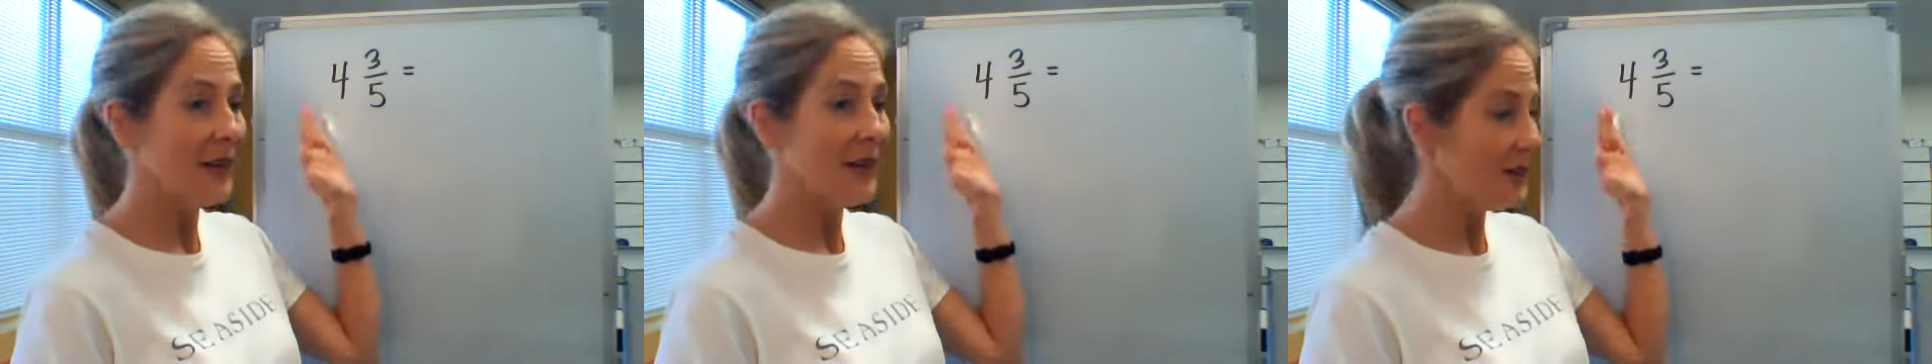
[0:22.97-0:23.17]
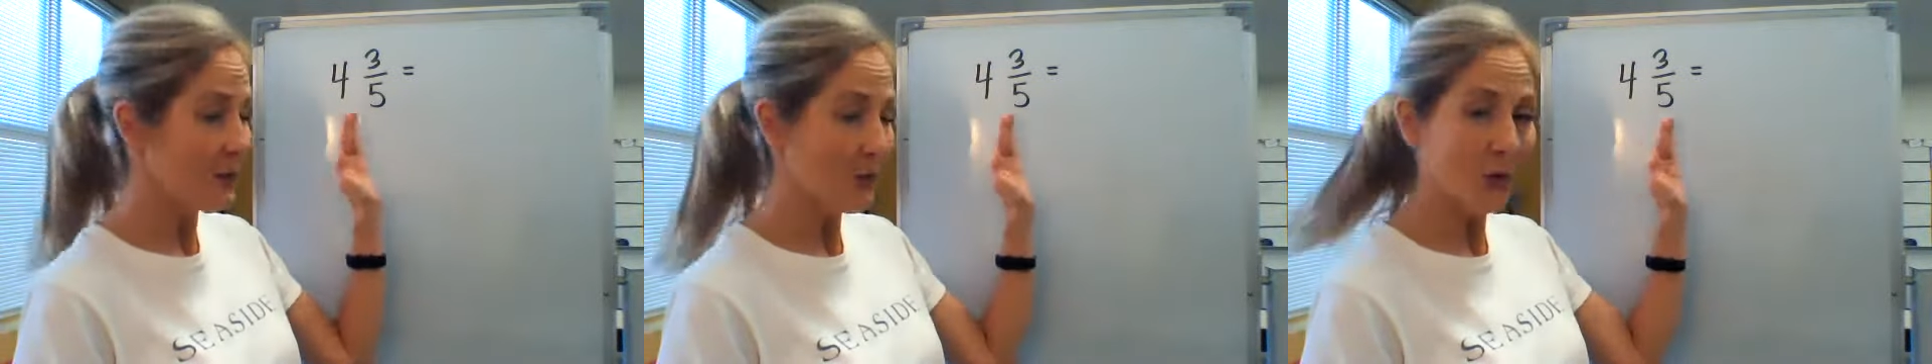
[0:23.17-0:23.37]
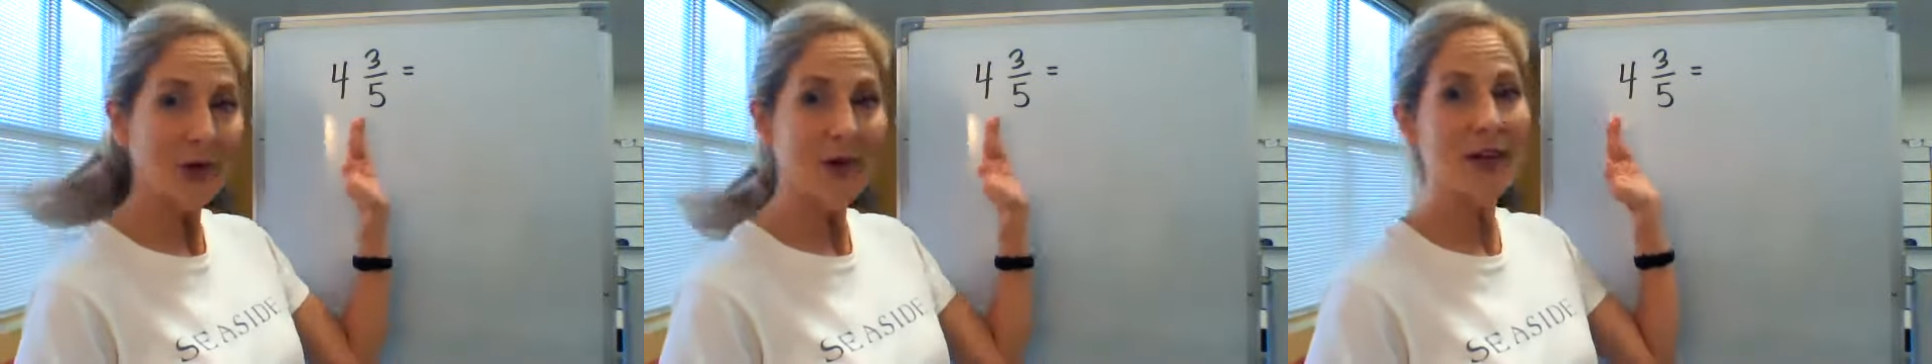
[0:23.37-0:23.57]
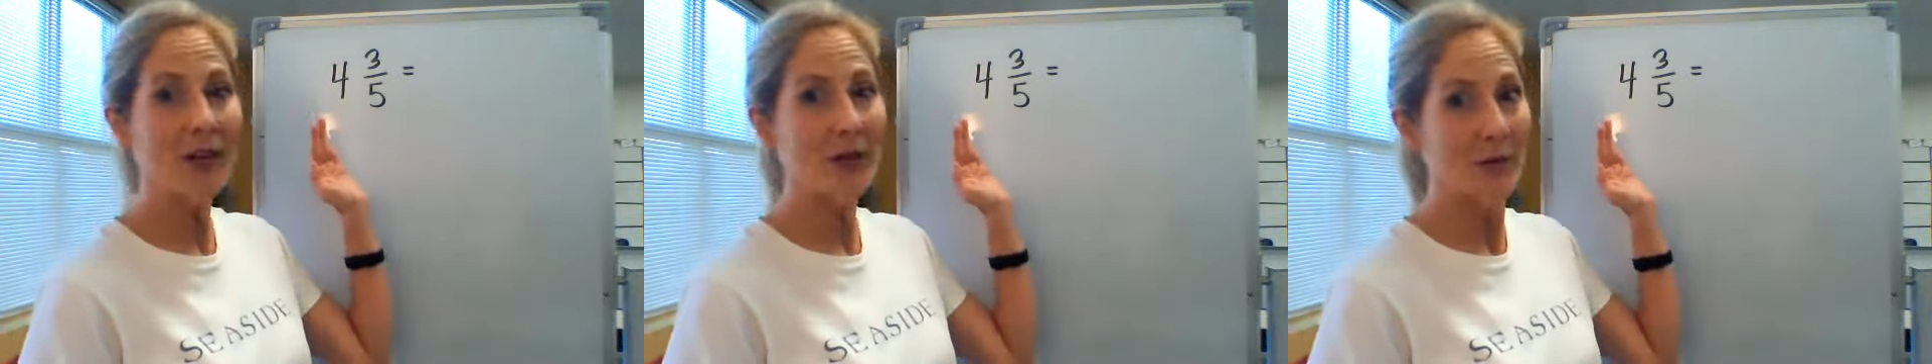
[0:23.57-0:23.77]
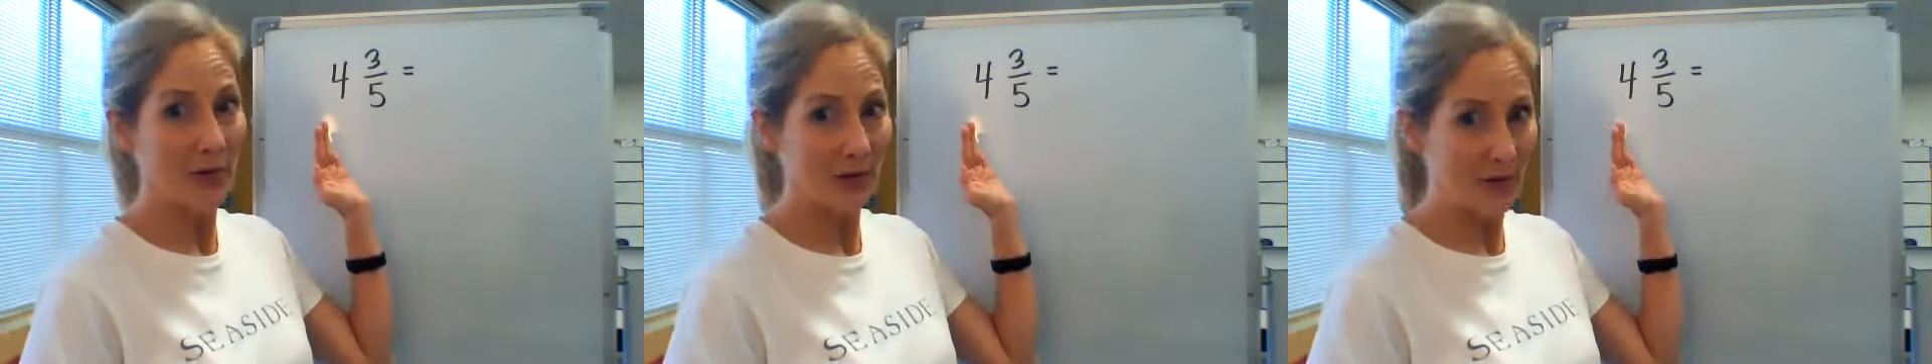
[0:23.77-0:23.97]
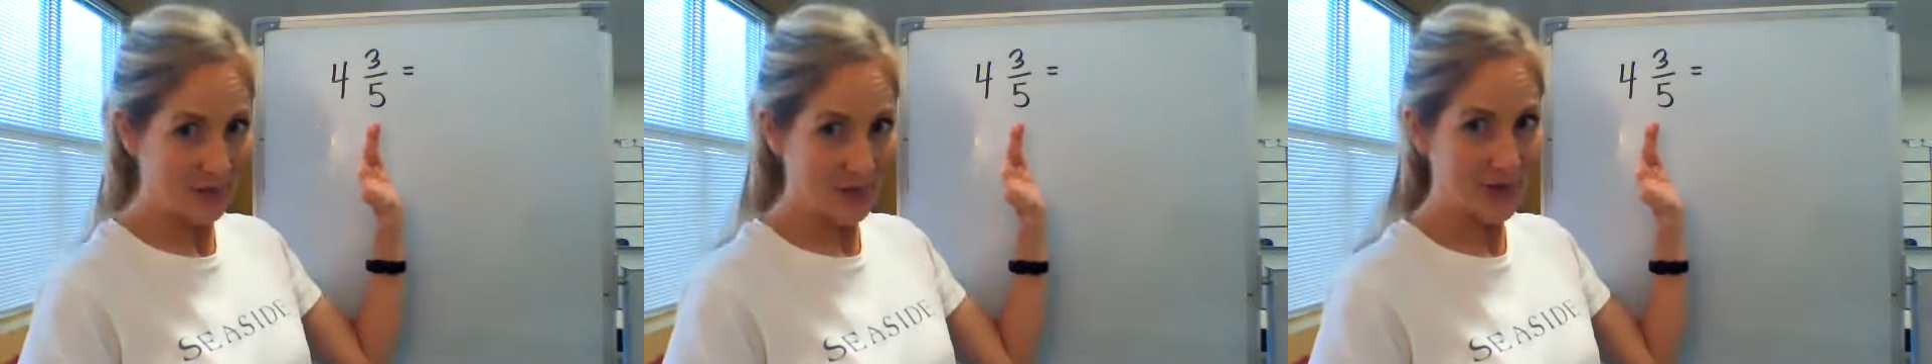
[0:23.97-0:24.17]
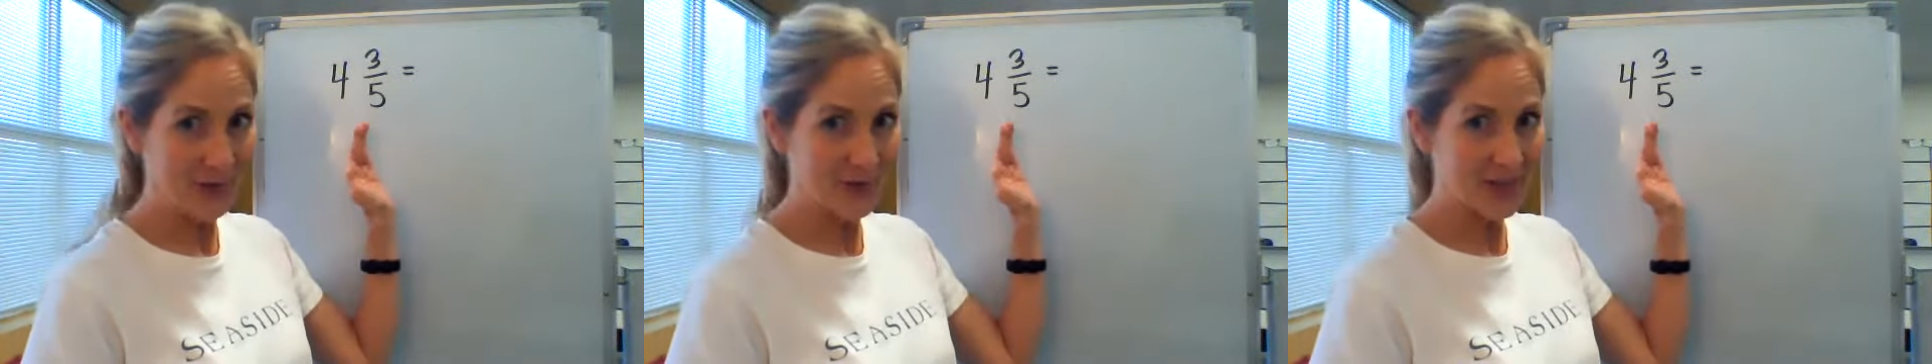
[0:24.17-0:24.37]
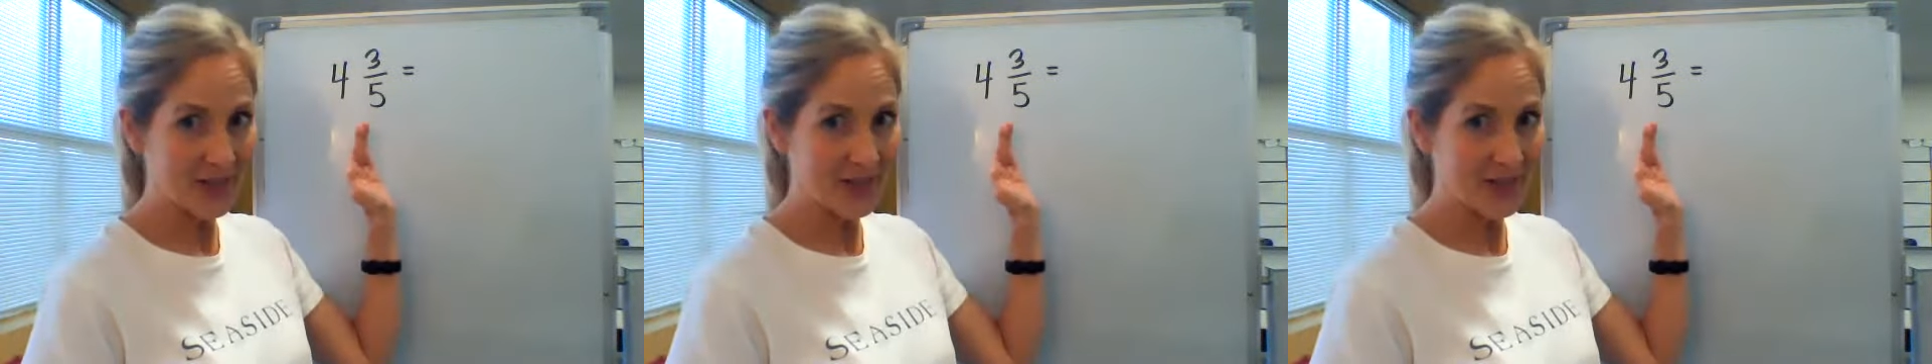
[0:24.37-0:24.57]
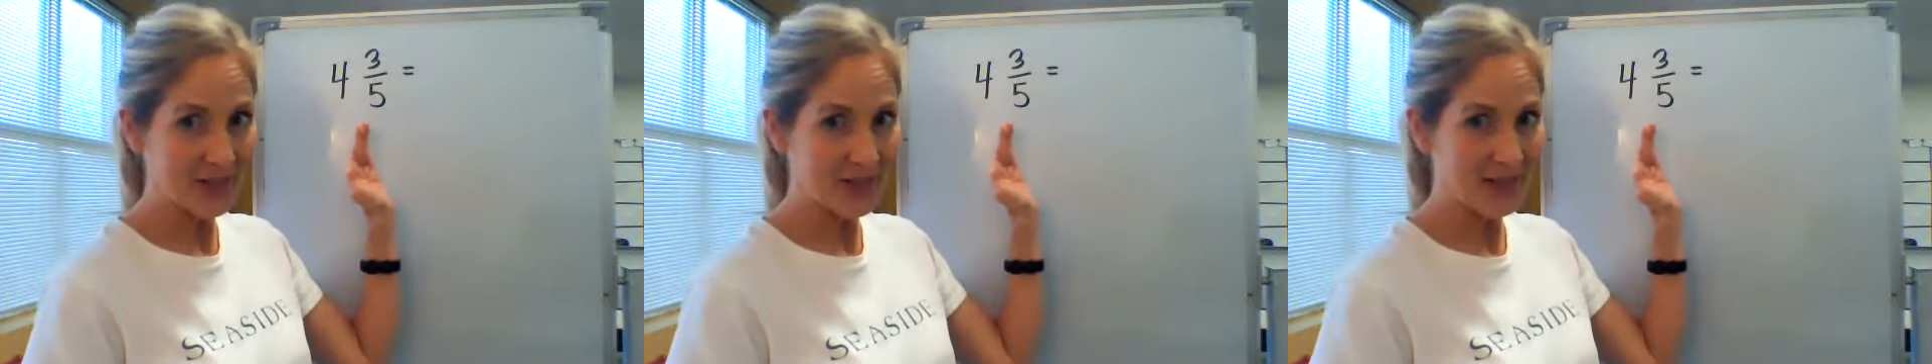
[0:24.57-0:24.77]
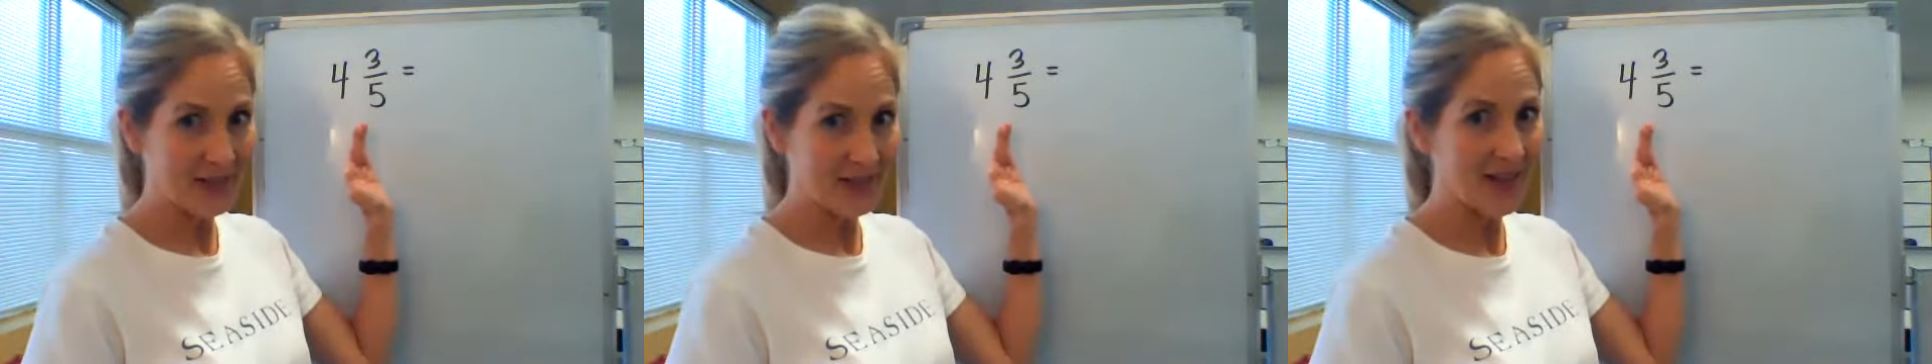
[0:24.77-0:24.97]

is working with fifths.